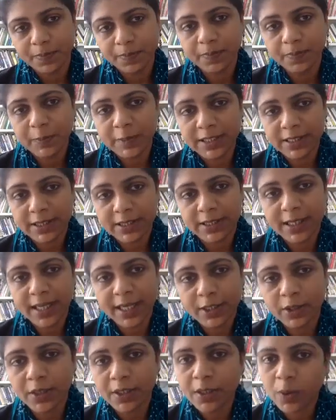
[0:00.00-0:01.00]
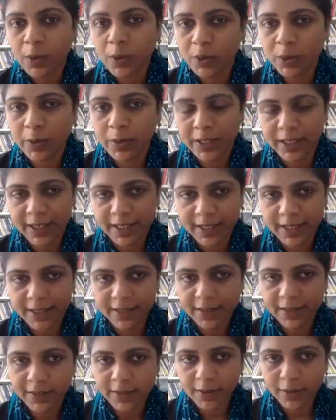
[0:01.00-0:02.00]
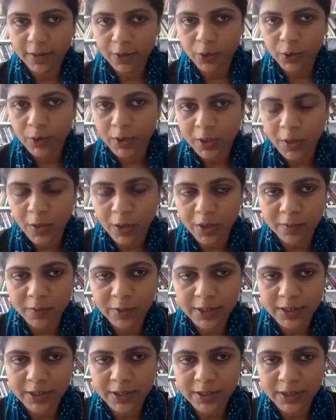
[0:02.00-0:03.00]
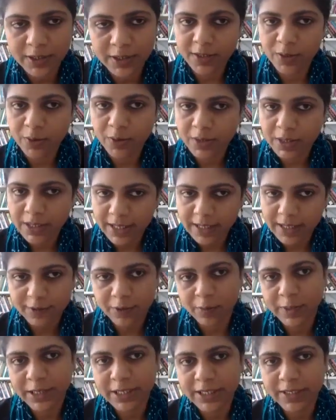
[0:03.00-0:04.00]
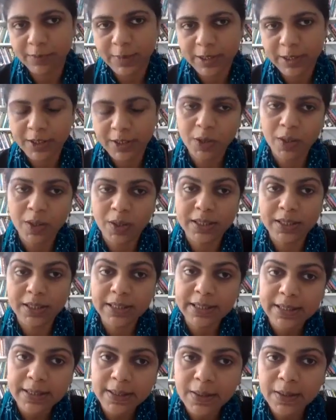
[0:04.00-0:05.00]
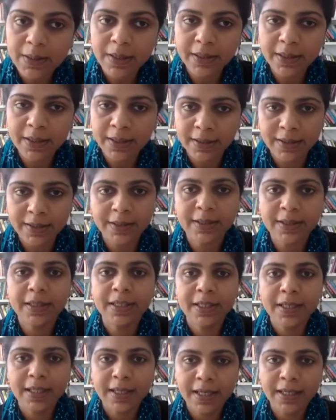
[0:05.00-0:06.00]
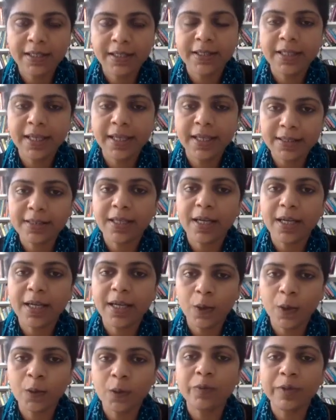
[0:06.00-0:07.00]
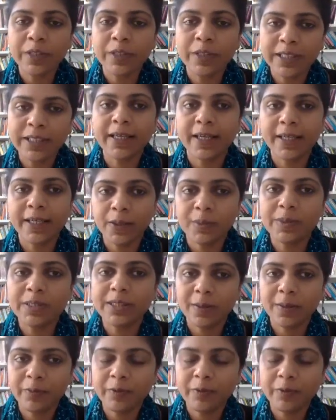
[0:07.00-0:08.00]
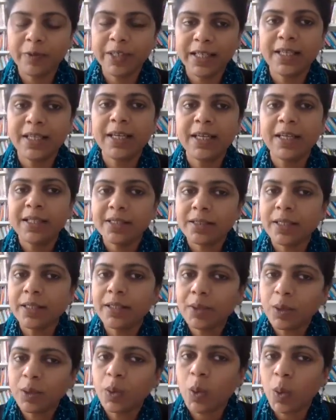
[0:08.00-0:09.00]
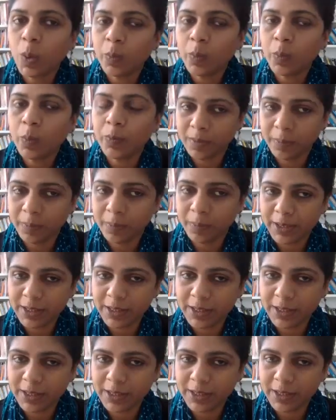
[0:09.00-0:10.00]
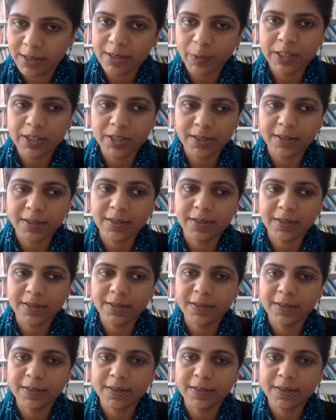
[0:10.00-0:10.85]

this is actually also connecting to the conversations on transformative methodologies earlier, and that's how we kind of some way try to cope with the present situation.